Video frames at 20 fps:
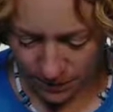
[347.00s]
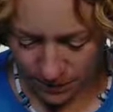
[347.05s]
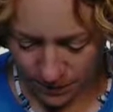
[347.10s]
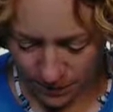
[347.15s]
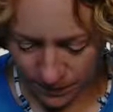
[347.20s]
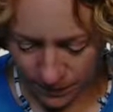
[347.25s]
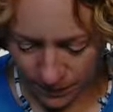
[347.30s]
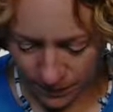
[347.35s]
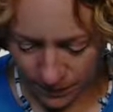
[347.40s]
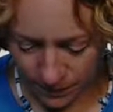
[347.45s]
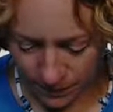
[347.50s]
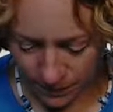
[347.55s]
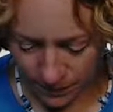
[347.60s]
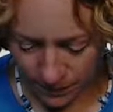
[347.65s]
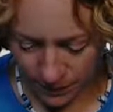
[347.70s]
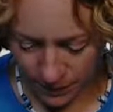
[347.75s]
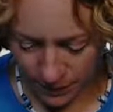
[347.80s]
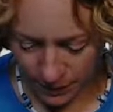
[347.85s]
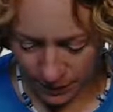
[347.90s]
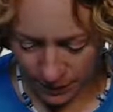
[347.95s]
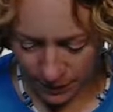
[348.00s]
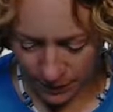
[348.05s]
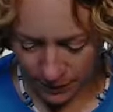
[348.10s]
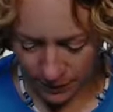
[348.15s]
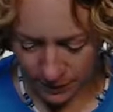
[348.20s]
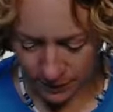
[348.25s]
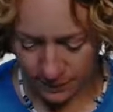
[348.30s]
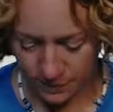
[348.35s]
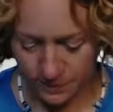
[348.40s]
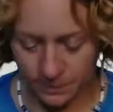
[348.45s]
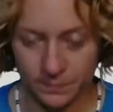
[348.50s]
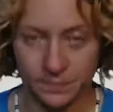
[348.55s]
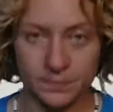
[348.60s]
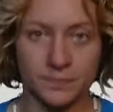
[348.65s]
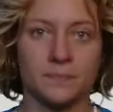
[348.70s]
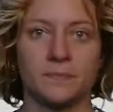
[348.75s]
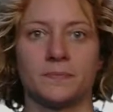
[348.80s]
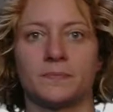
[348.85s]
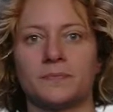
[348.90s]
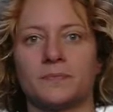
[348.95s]

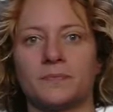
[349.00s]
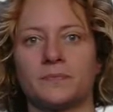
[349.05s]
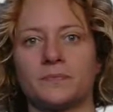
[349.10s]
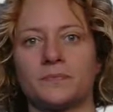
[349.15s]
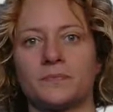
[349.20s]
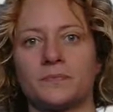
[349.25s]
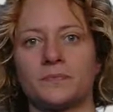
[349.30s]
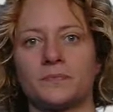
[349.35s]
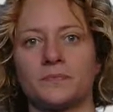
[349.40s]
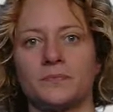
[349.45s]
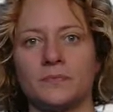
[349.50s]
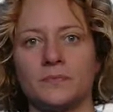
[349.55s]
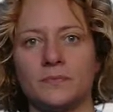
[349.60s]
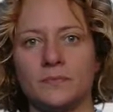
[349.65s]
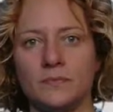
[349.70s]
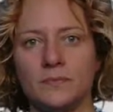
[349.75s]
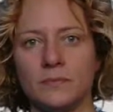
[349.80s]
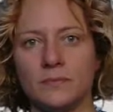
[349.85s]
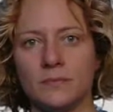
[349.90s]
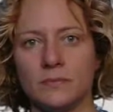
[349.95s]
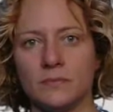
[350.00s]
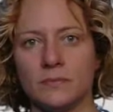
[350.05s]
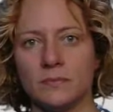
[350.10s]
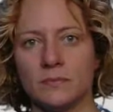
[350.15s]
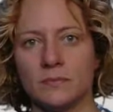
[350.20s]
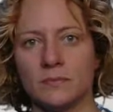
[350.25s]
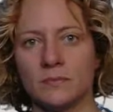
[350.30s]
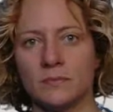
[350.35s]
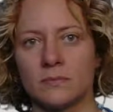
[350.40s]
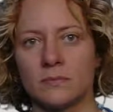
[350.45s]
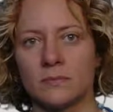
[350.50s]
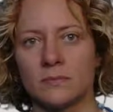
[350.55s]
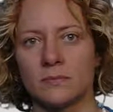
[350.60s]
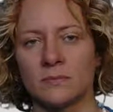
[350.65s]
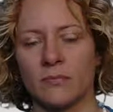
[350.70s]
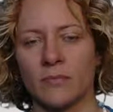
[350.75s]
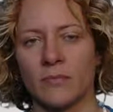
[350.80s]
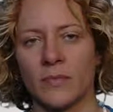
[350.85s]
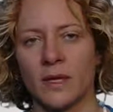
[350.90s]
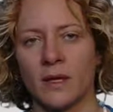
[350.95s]

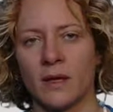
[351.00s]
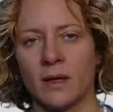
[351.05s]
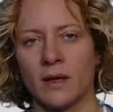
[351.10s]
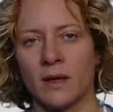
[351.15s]
(silence)